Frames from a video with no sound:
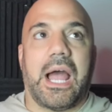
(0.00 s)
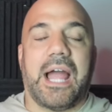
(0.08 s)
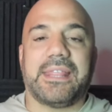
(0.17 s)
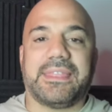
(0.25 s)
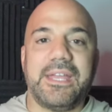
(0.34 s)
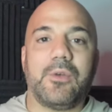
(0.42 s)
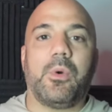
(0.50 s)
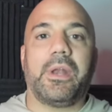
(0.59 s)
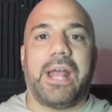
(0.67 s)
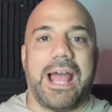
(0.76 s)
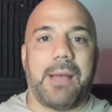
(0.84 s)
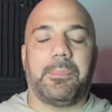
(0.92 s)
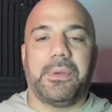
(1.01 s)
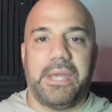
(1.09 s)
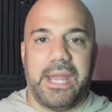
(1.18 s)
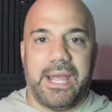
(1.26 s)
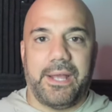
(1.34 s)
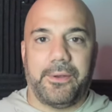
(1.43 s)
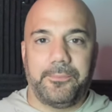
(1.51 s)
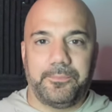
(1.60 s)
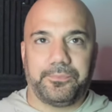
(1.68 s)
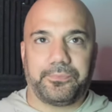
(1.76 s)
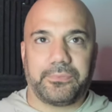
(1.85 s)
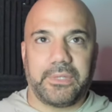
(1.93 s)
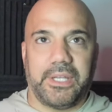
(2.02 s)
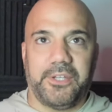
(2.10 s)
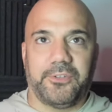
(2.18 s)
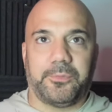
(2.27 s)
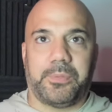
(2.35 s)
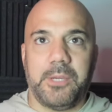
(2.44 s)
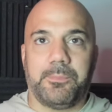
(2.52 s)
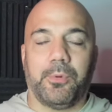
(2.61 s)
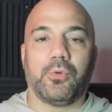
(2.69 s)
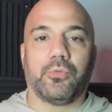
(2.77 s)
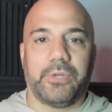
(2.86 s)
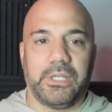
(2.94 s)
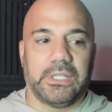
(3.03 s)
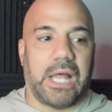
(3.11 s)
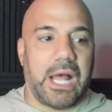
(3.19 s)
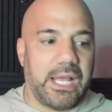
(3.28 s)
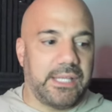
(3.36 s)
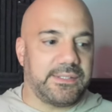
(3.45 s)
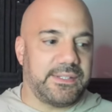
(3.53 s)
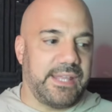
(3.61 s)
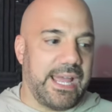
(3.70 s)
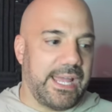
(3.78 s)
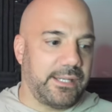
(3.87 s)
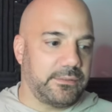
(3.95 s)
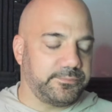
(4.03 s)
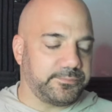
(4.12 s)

think what happened now is people realize that